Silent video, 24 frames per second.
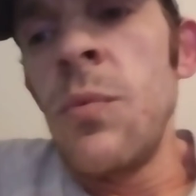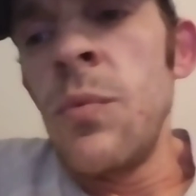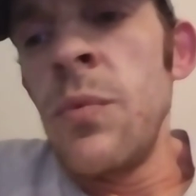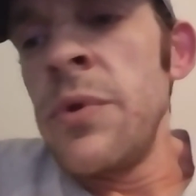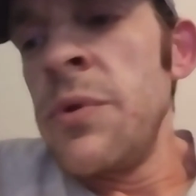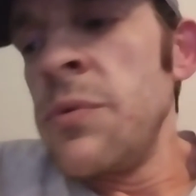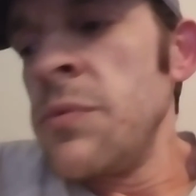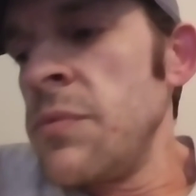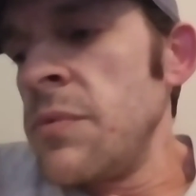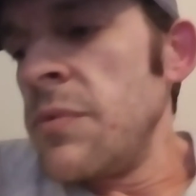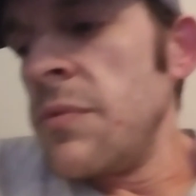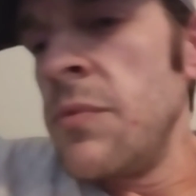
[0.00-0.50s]

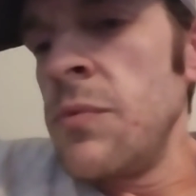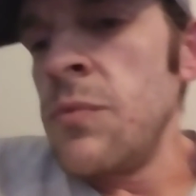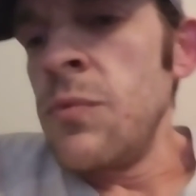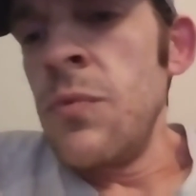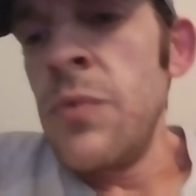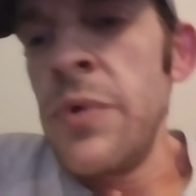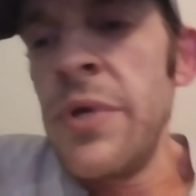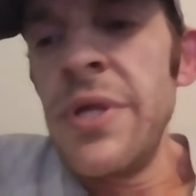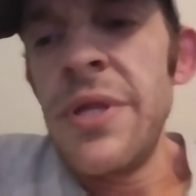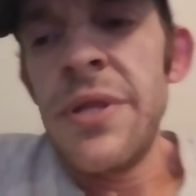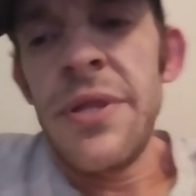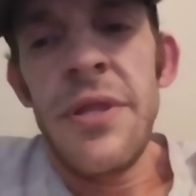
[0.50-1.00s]
when
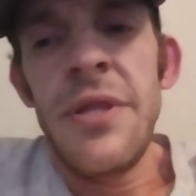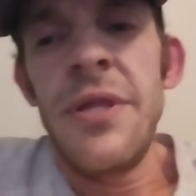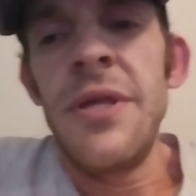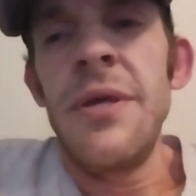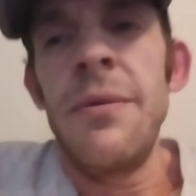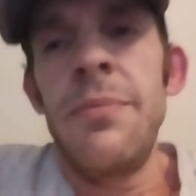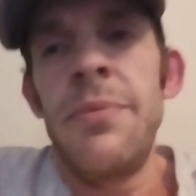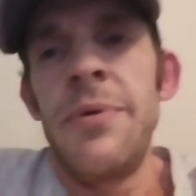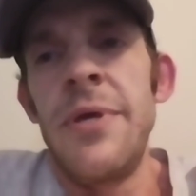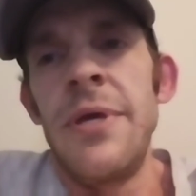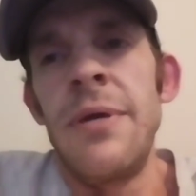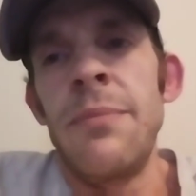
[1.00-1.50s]
we
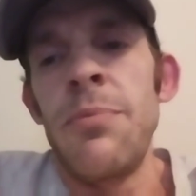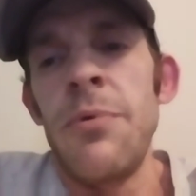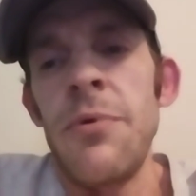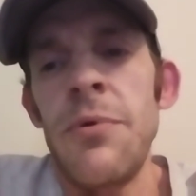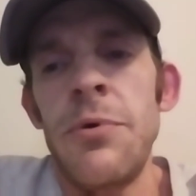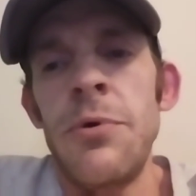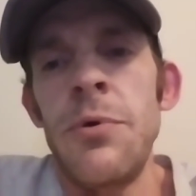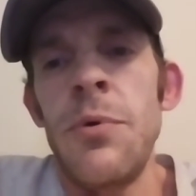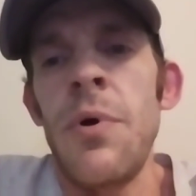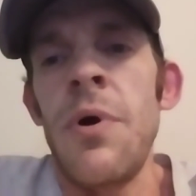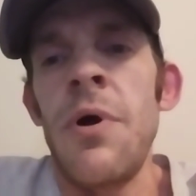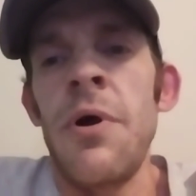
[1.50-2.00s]
see
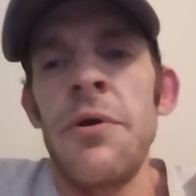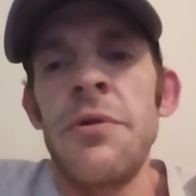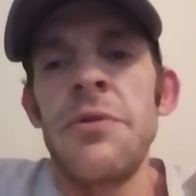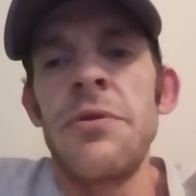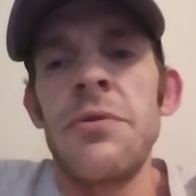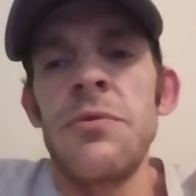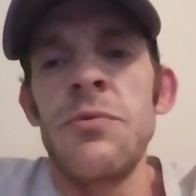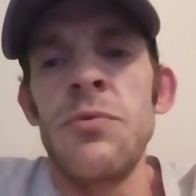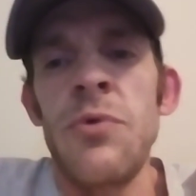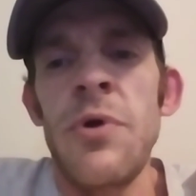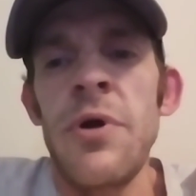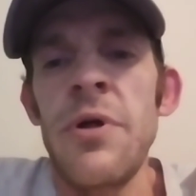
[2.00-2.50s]
people who are
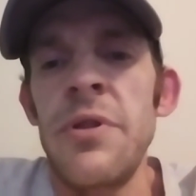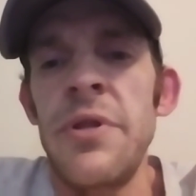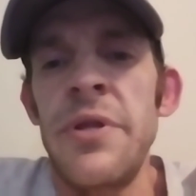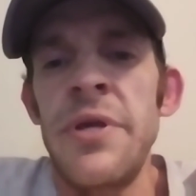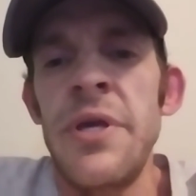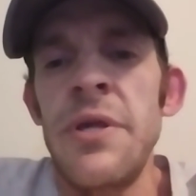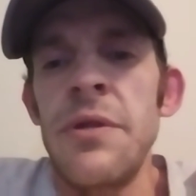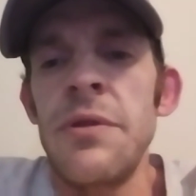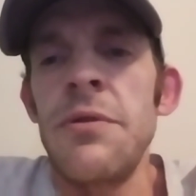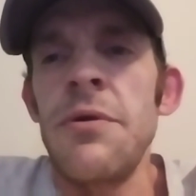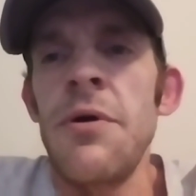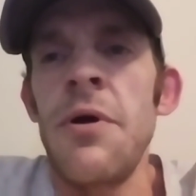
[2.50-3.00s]

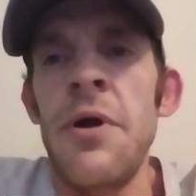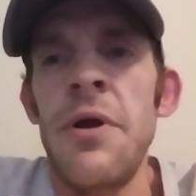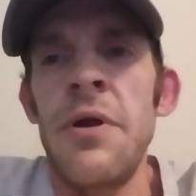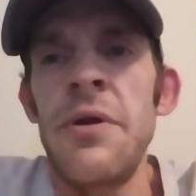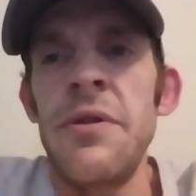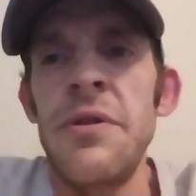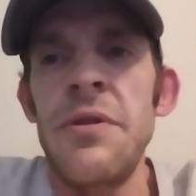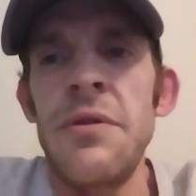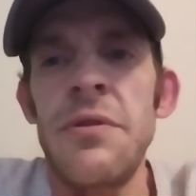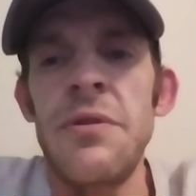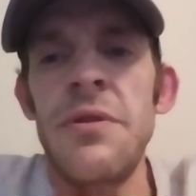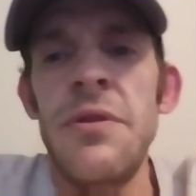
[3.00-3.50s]
struggling as
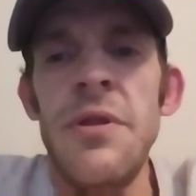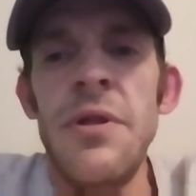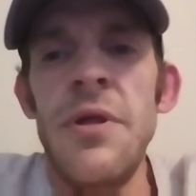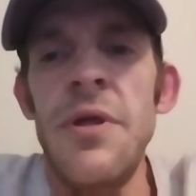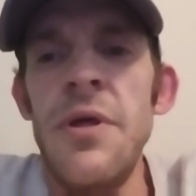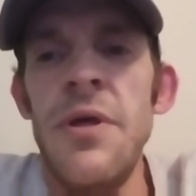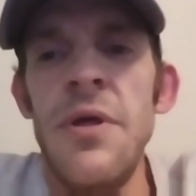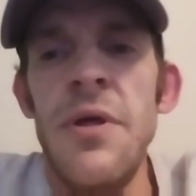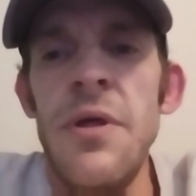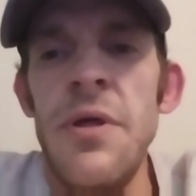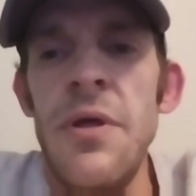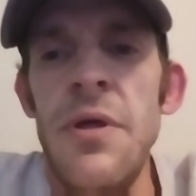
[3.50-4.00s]
hard as,
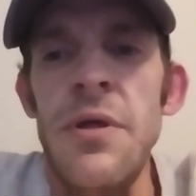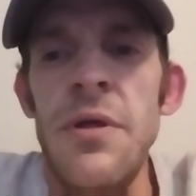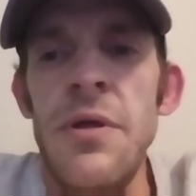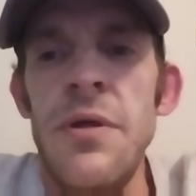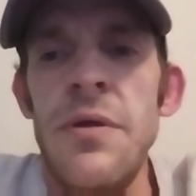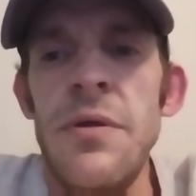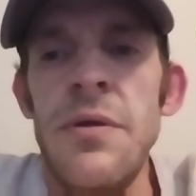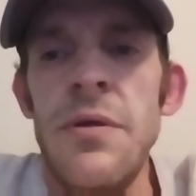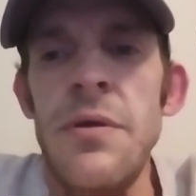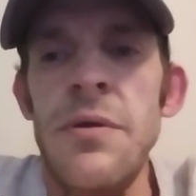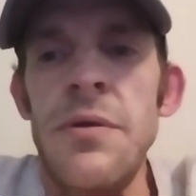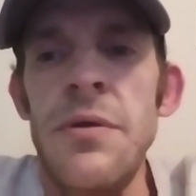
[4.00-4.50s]

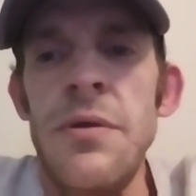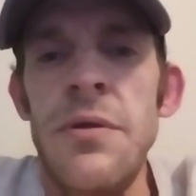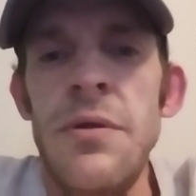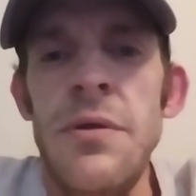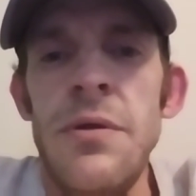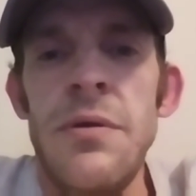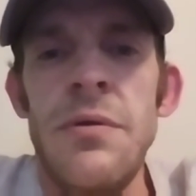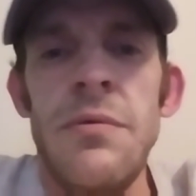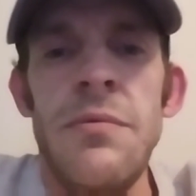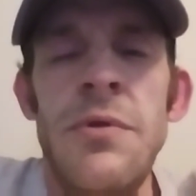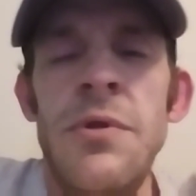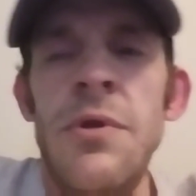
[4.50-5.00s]

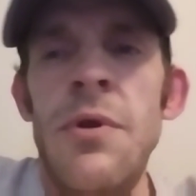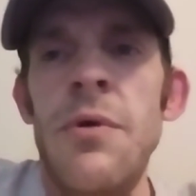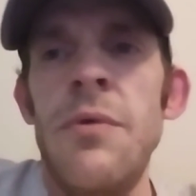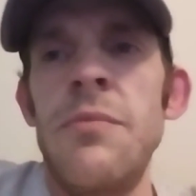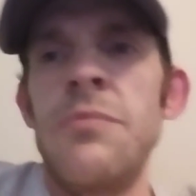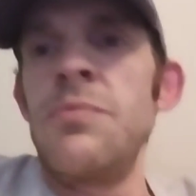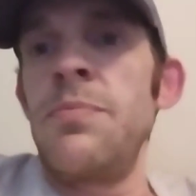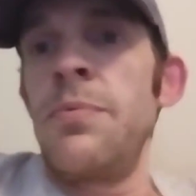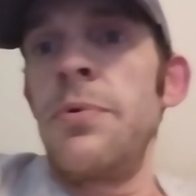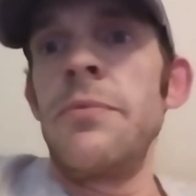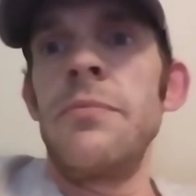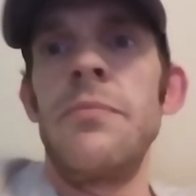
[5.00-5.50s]

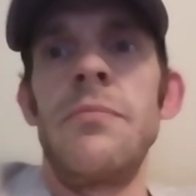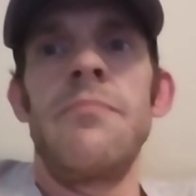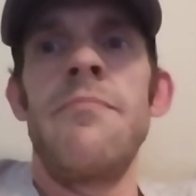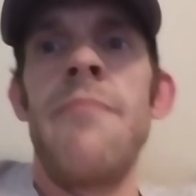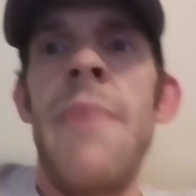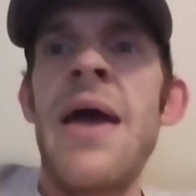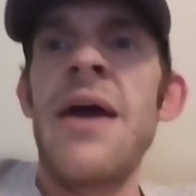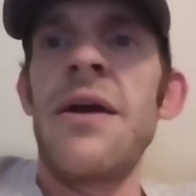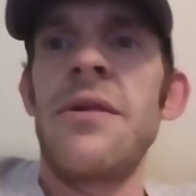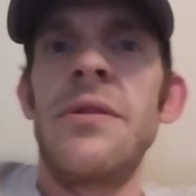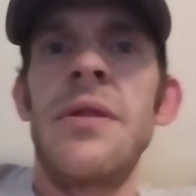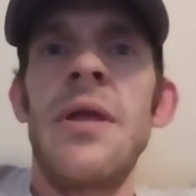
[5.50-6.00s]

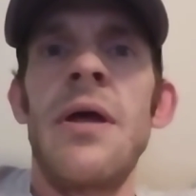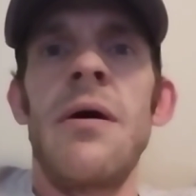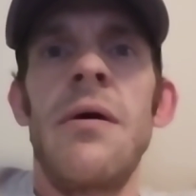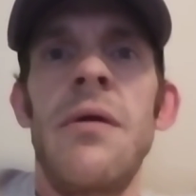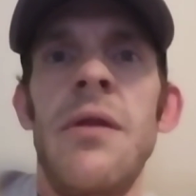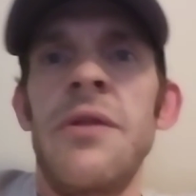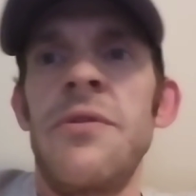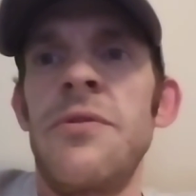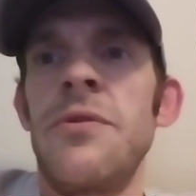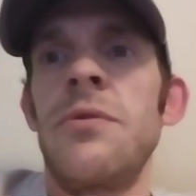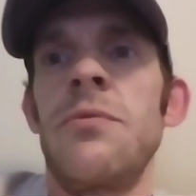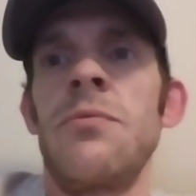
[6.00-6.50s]
maxed
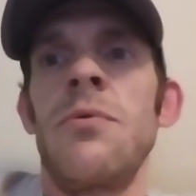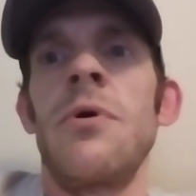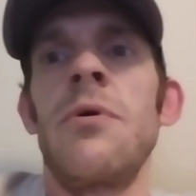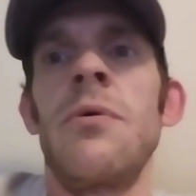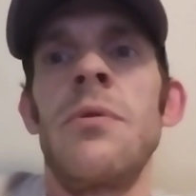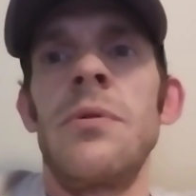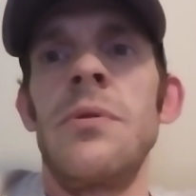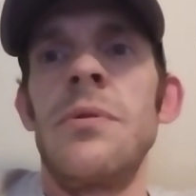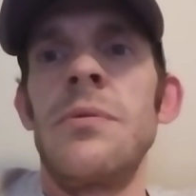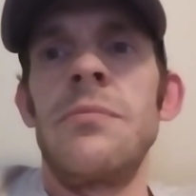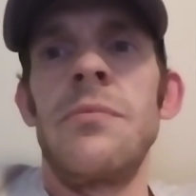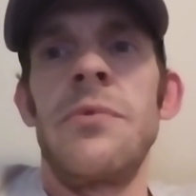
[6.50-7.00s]
out.
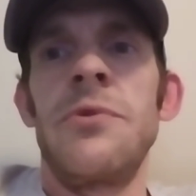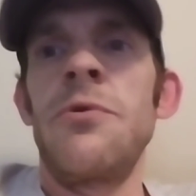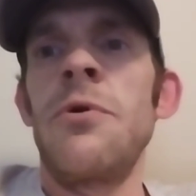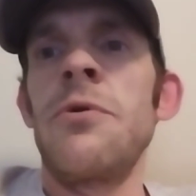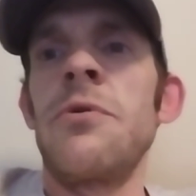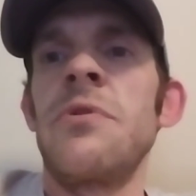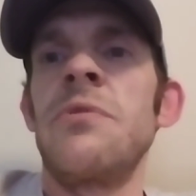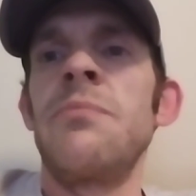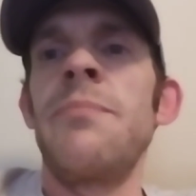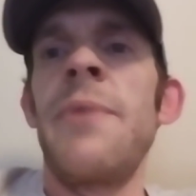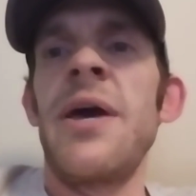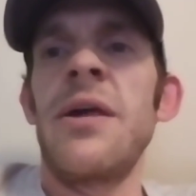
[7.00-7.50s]

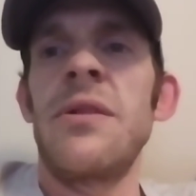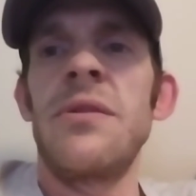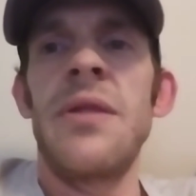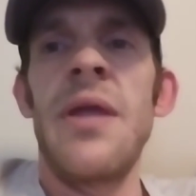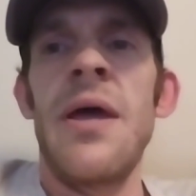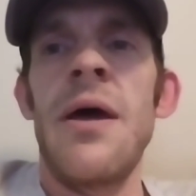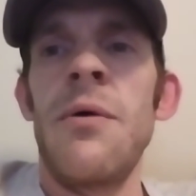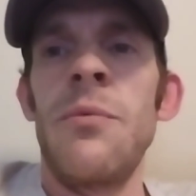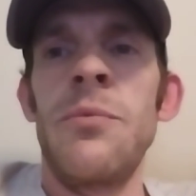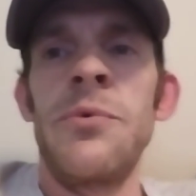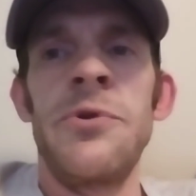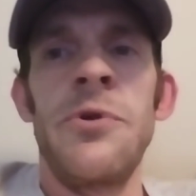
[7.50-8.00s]
Struggle's maxed
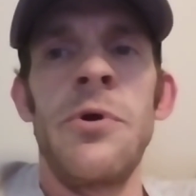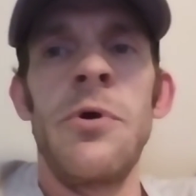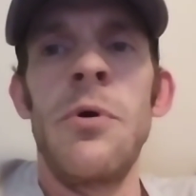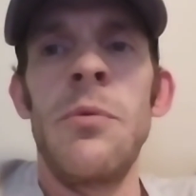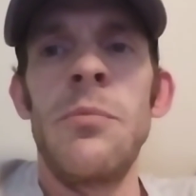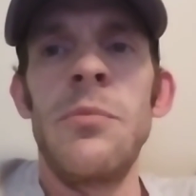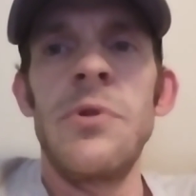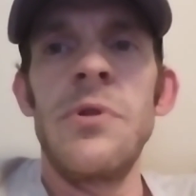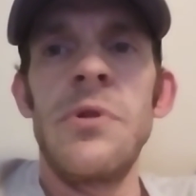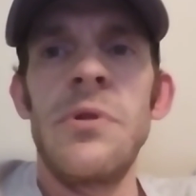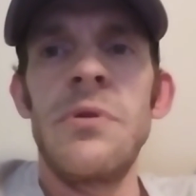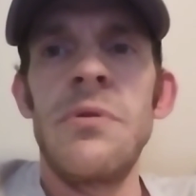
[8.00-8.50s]
out when you're
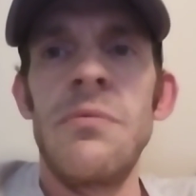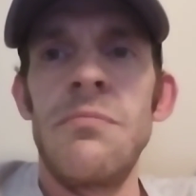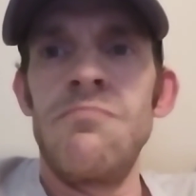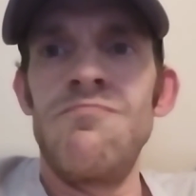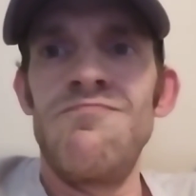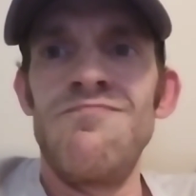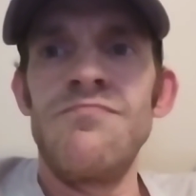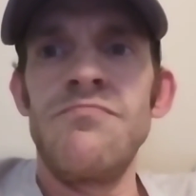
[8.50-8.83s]
homeless.